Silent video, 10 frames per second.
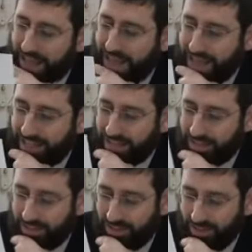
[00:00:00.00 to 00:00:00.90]
and
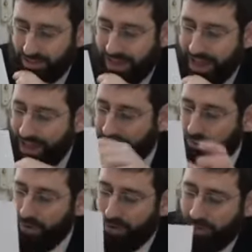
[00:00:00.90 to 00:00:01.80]
you have
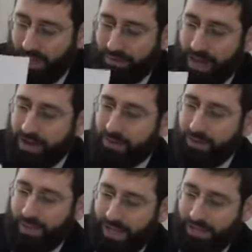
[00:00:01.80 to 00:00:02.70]
all the way on the bottom of
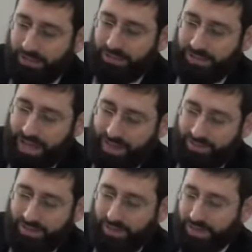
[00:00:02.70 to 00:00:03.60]
the page, you
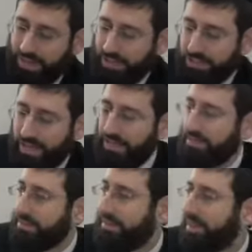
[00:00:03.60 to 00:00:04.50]
have the Gilyan
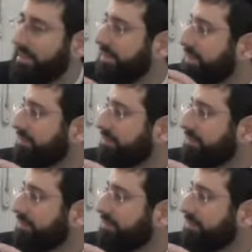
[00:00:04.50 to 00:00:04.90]
Hashas. You see it?